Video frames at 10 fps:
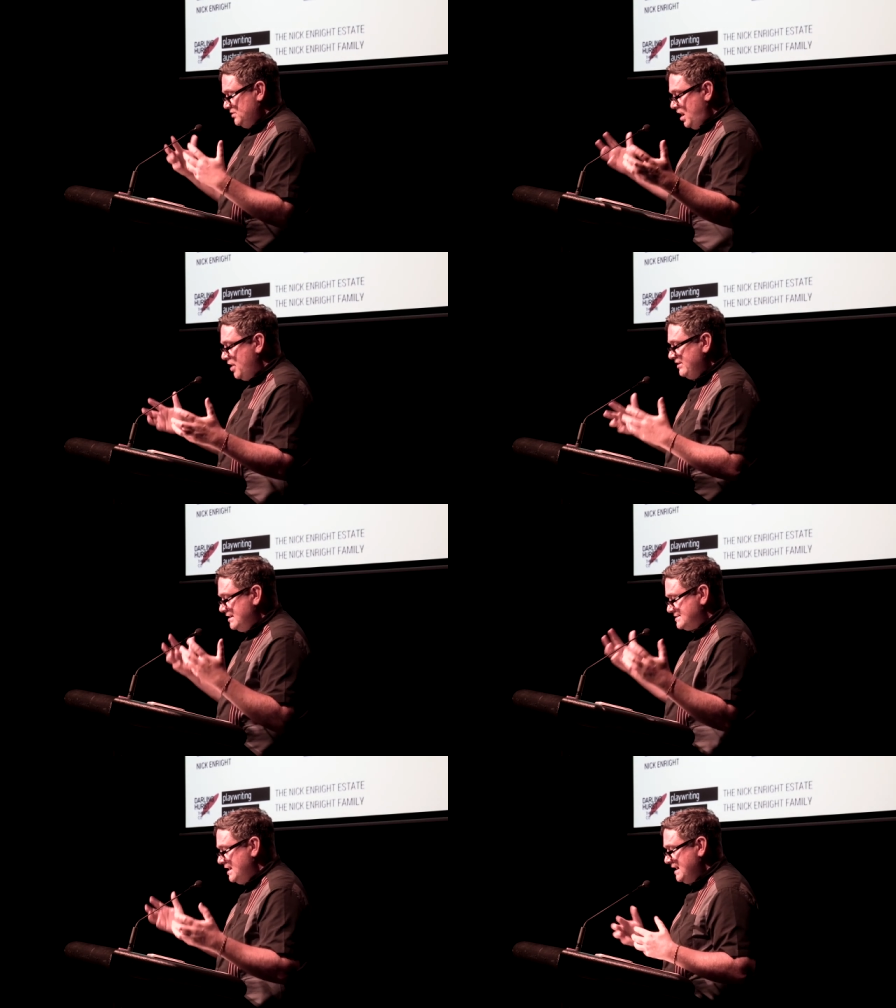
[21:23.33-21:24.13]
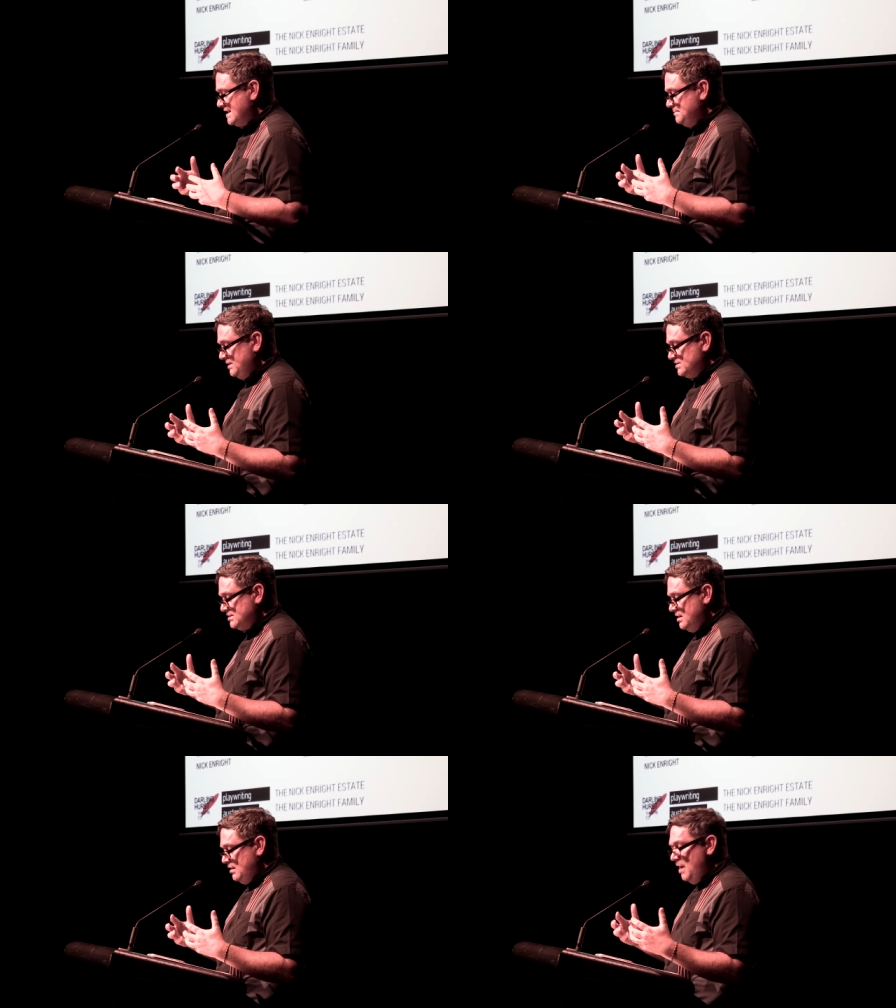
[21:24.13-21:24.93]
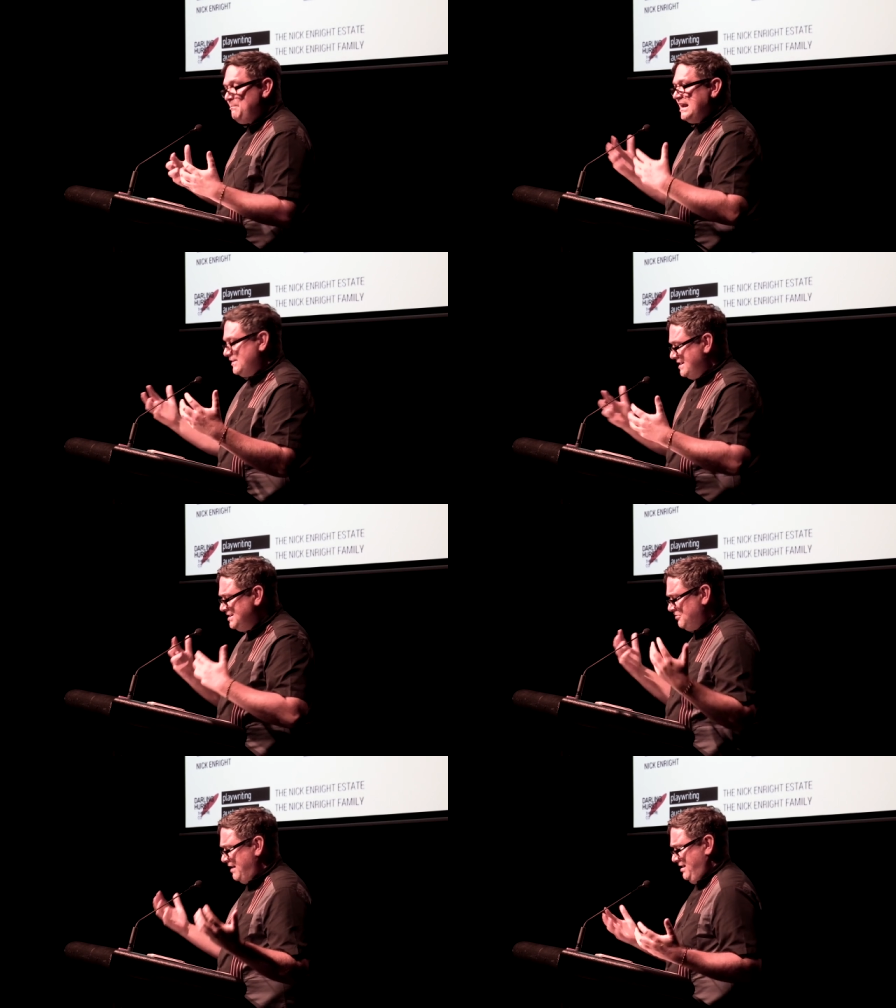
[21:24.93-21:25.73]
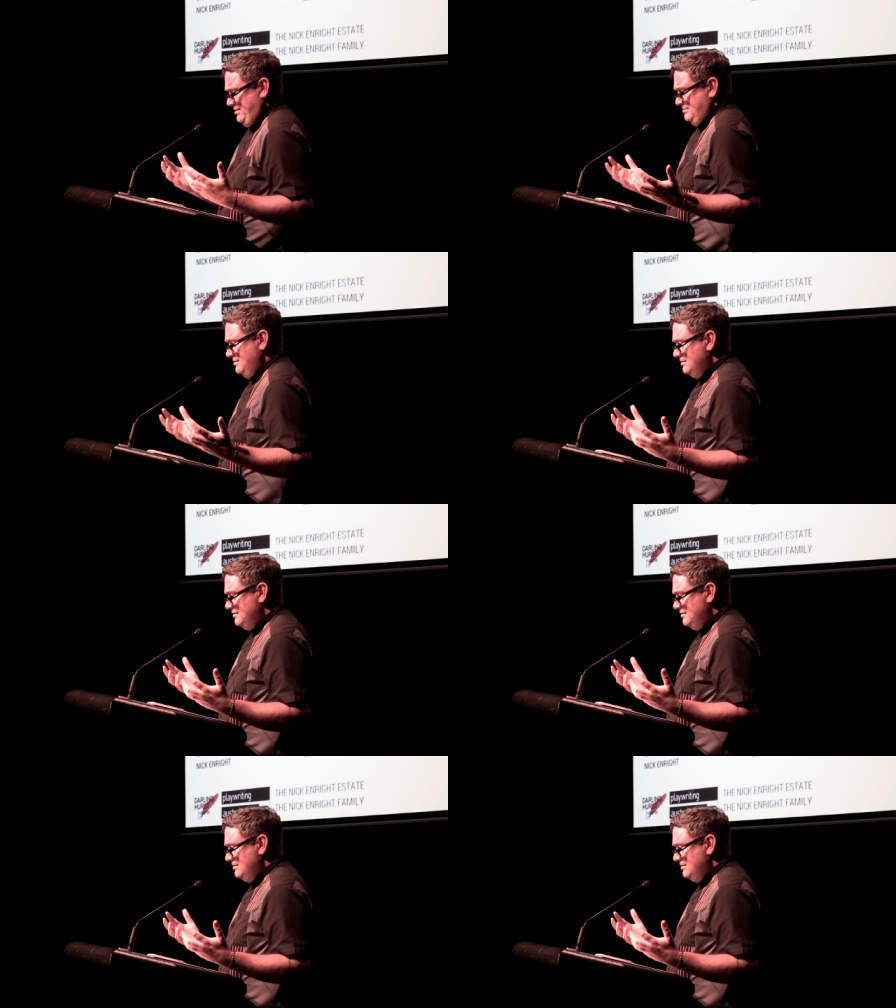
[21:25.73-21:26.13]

with irony and sarcasm because I'm part of the in crowd.